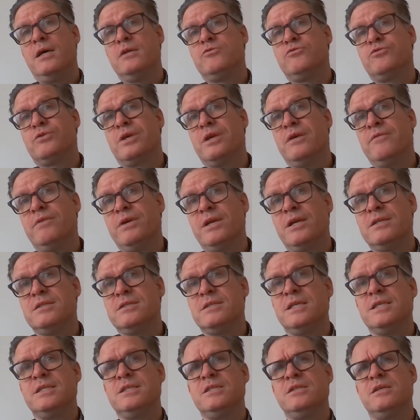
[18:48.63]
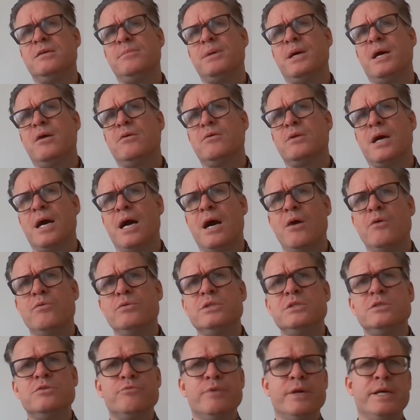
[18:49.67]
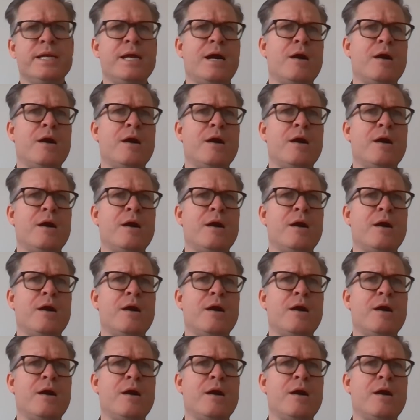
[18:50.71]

to give a section about how is the rate